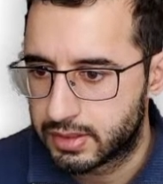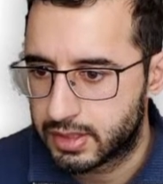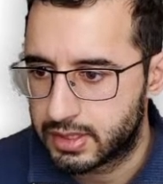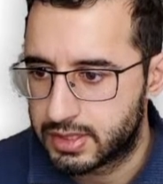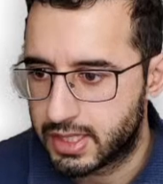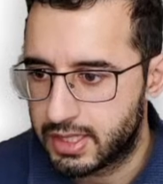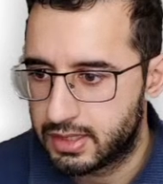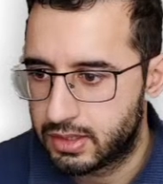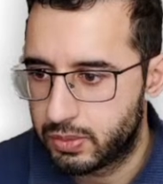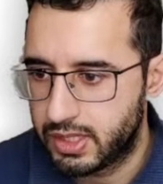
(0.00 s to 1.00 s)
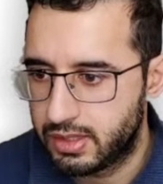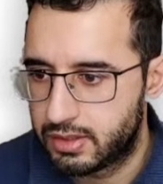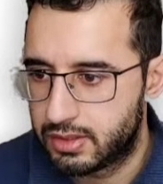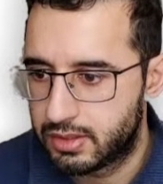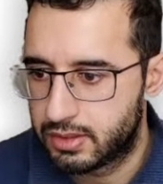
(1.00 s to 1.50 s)
day in the
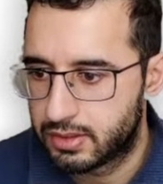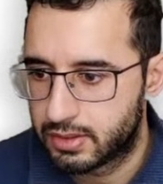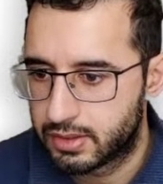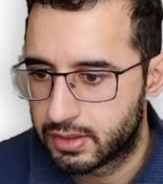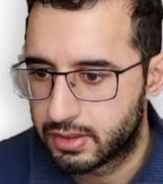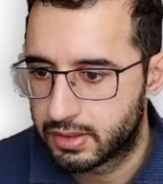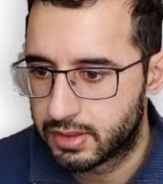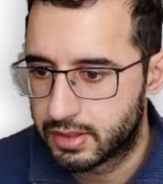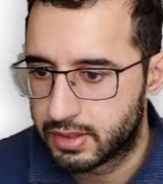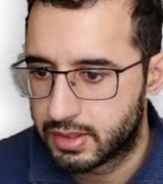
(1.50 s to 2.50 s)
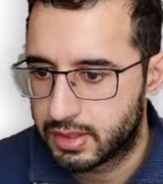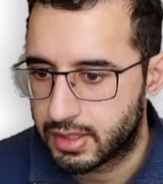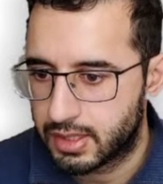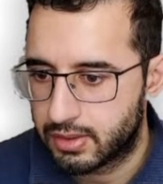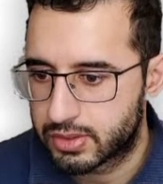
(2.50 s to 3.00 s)
week.
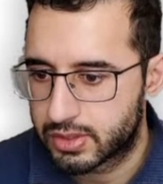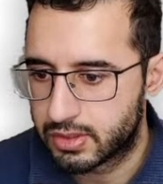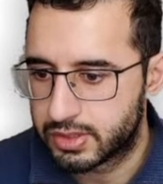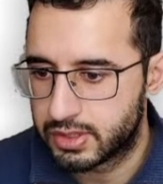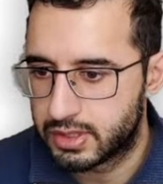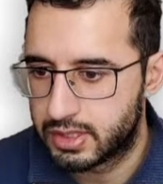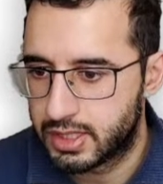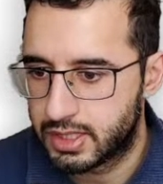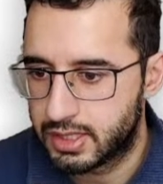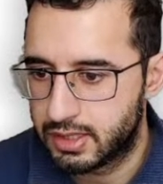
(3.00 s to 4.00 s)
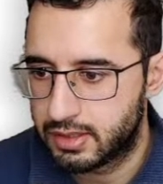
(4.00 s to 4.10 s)
Hour slots in the day.